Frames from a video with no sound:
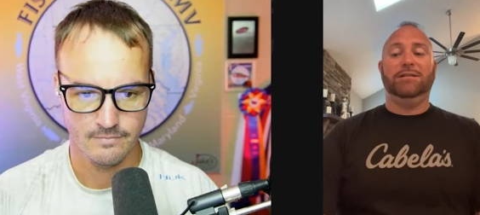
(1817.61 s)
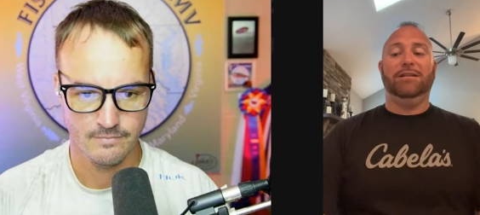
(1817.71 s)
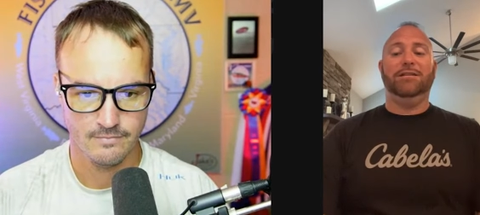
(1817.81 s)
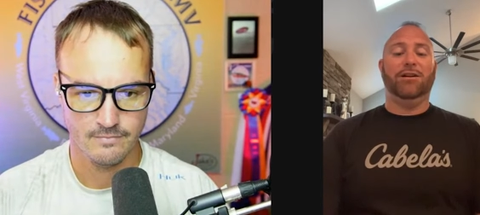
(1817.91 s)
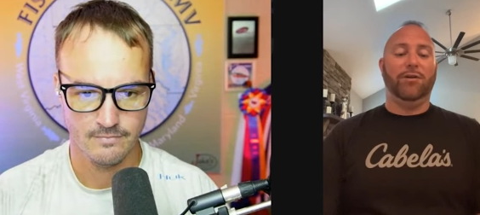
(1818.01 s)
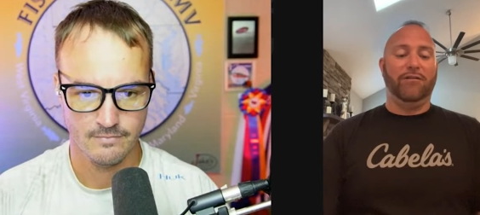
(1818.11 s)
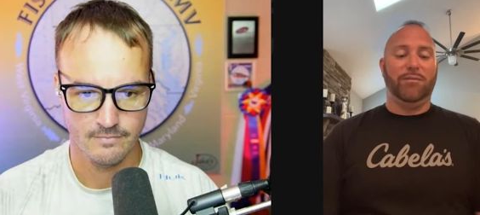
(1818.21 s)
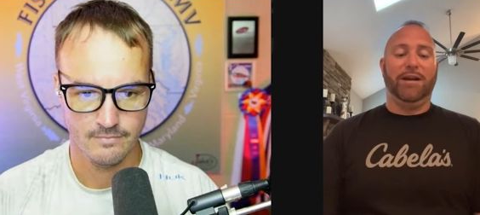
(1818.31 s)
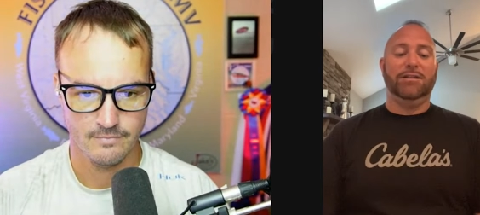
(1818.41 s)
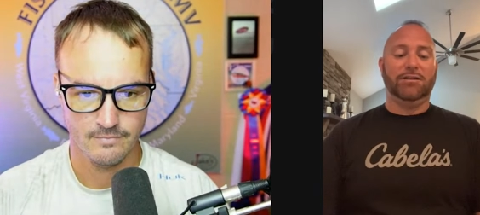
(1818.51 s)
Speaker 1: you know,
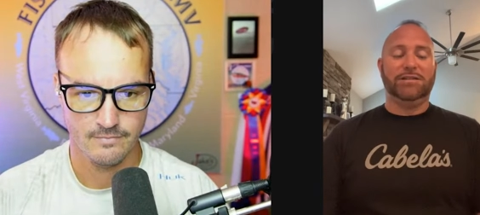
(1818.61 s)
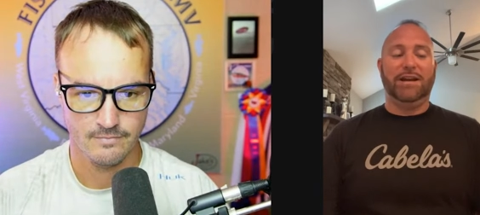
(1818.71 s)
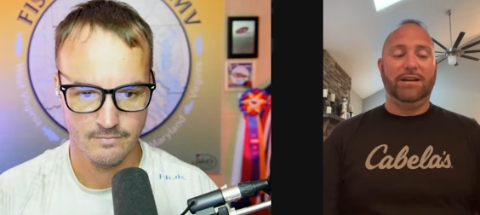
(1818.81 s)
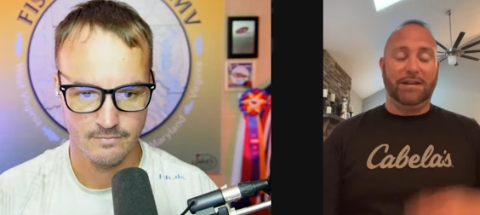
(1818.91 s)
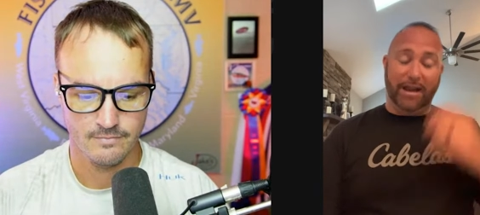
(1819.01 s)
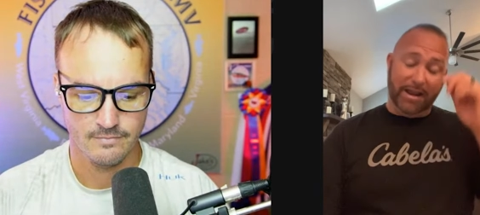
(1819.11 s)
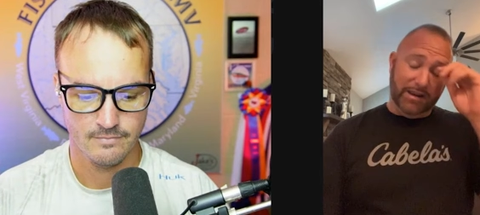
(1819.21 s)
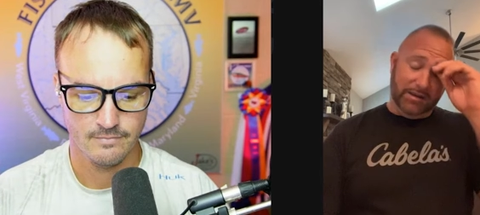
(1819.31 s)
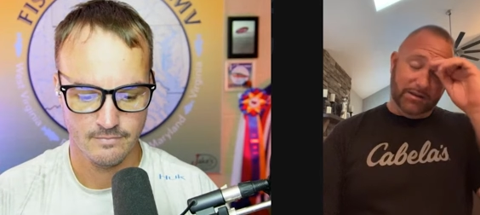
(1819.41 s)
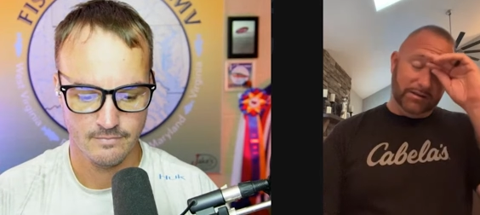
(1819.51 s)
everybody looks at,
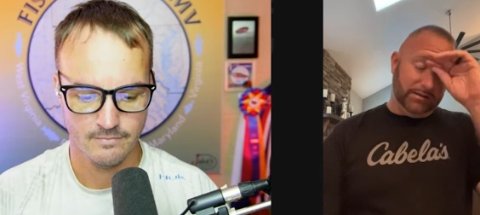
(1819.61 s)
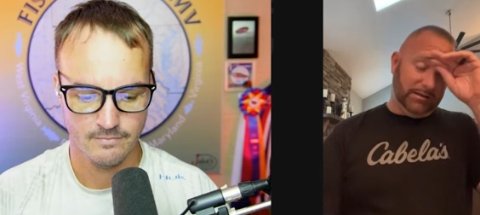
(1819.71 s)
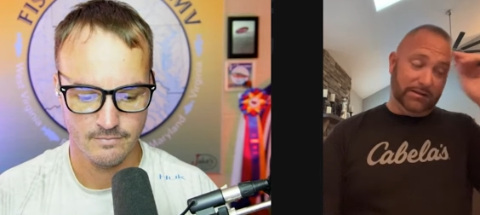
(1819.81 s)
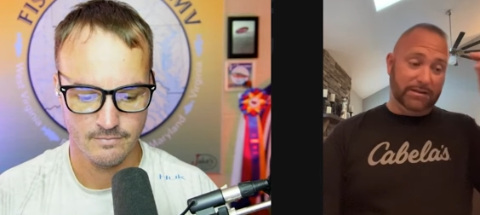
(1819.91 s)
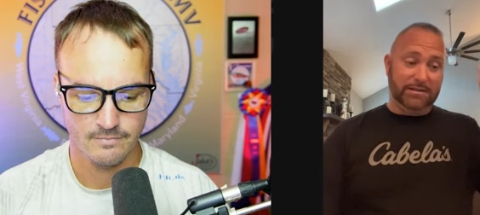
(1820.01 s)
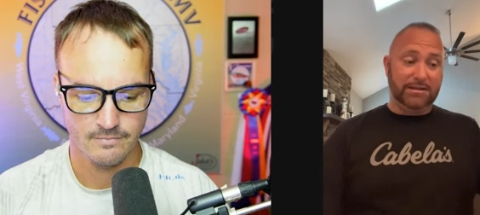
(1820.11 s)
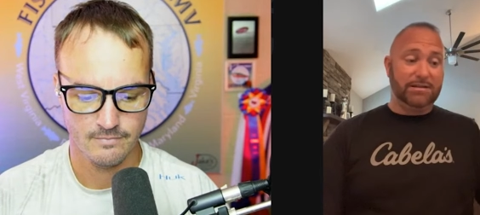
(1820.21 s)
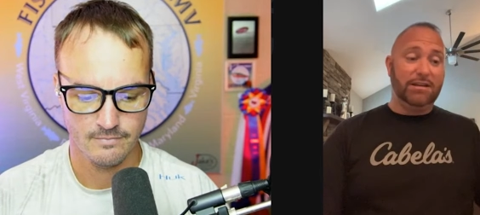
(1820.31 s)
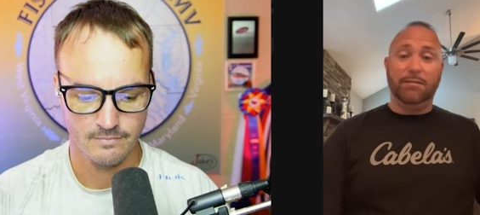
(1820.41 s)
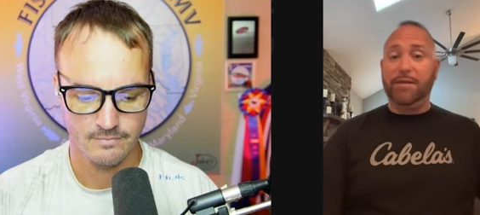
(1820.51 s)
hey, this
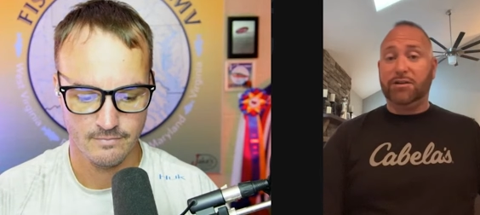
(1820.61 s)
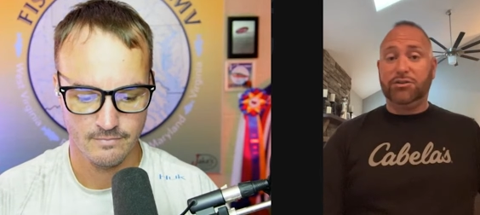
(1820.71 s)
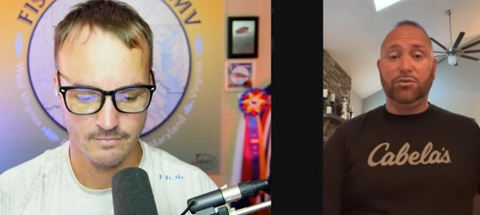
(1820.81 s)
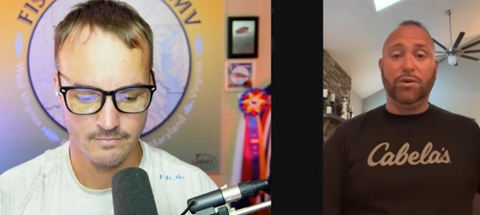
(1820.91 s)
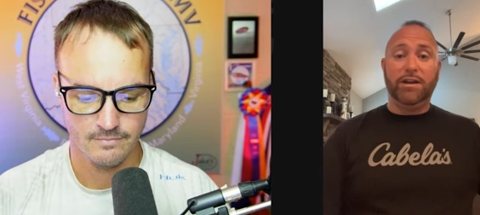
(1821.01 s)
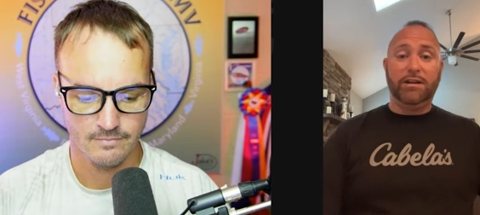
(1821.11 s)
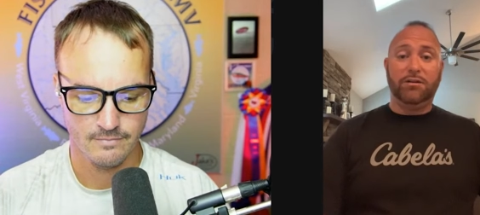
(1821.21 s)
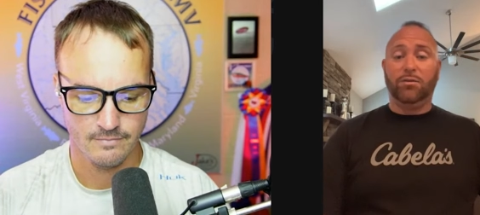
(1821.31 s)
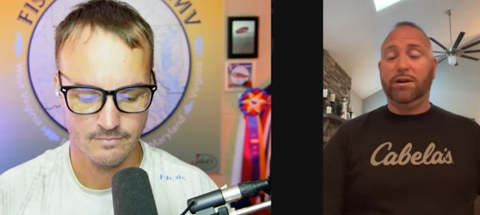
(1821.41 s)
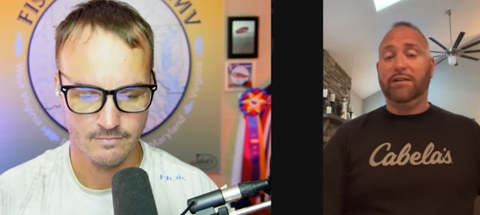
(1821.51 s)
is the amount you win
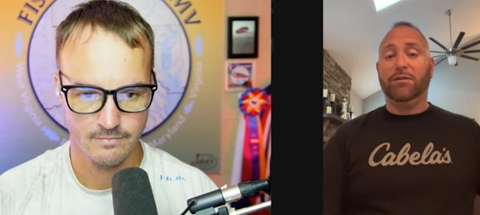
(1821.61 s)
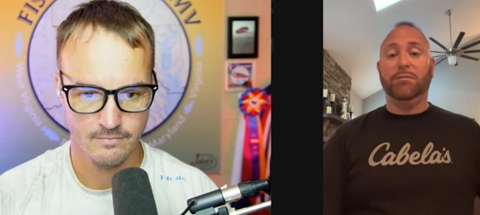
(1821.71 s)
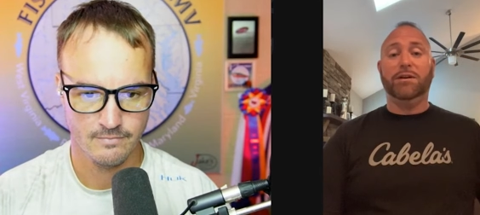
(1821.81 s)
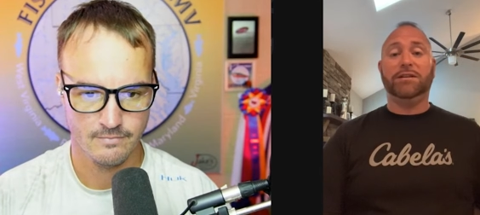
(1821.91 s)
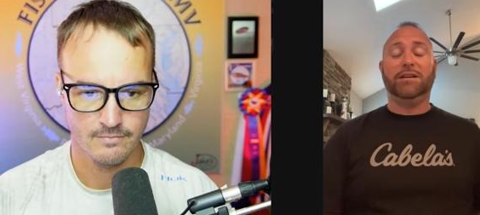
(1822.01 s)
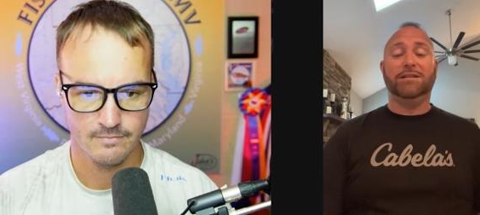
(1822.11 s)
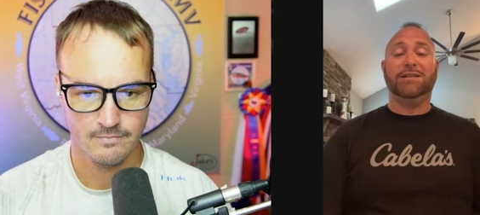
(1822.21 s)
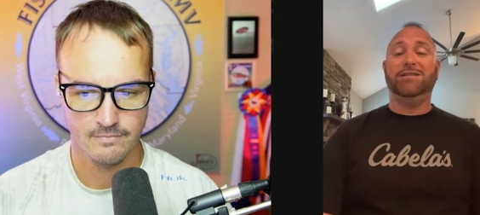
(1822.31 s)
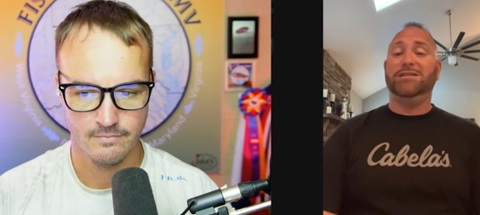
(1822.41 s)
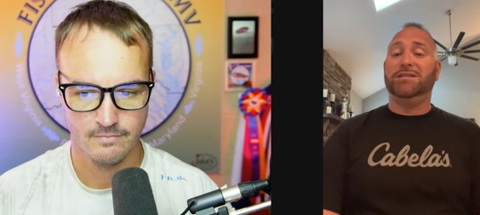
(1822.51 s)
or whatever, but
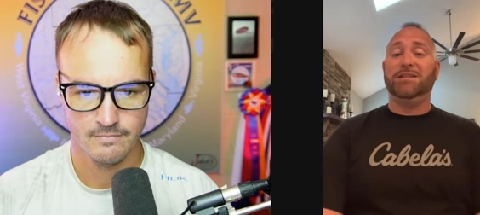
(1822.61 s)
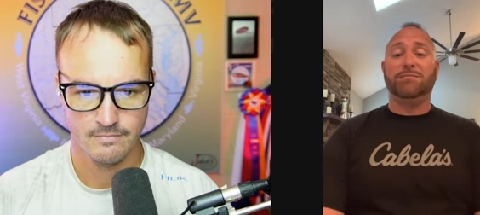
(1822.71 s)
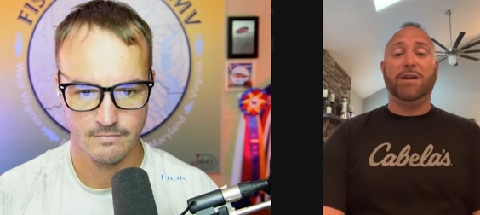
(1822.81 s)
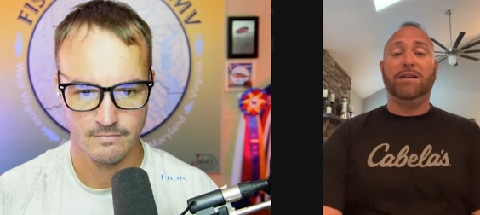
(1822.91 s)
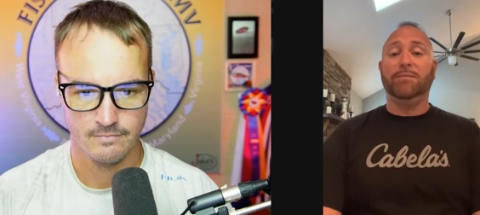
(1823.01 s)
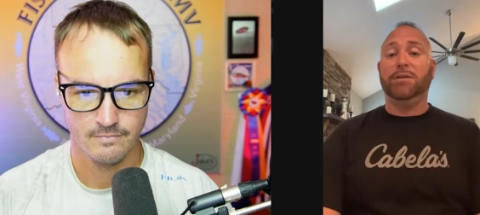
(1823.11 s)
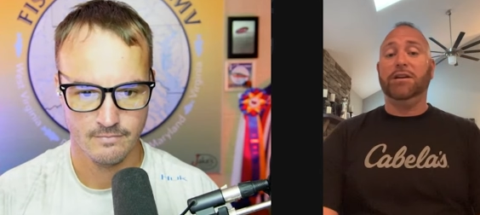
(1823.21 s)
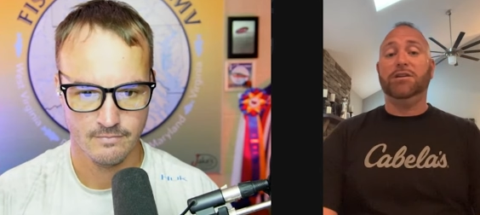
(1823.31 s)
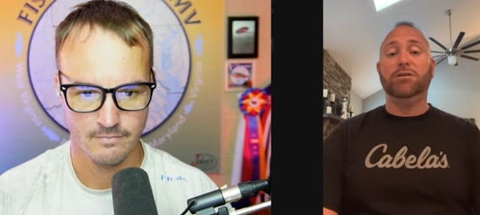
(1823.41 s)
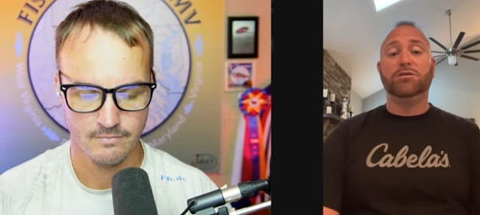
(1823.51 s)
contingencies, man, they play
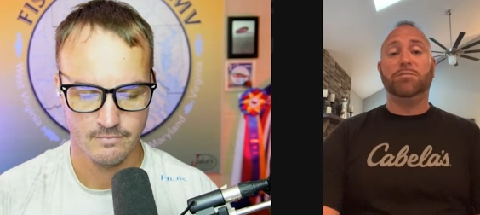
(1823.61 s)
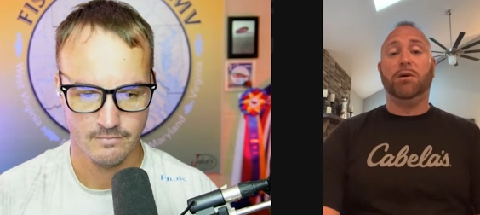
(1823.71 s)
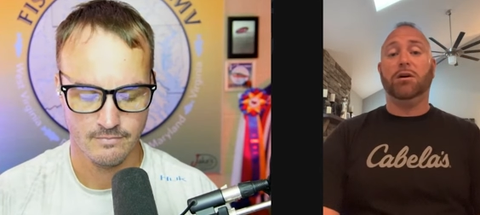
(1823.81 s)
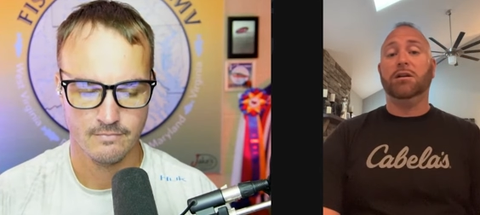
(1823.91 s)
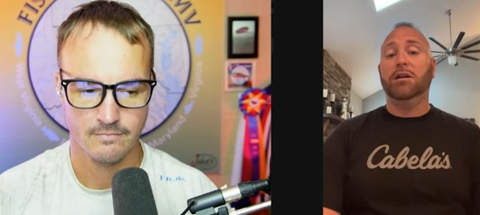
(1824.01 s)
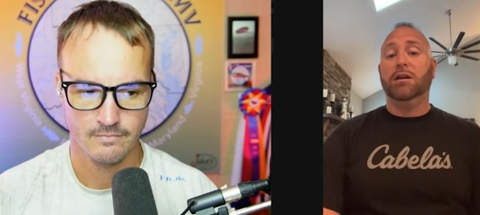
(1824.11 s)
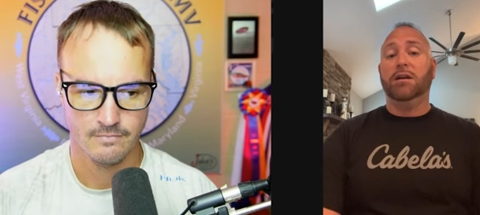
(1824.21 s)
a huge part.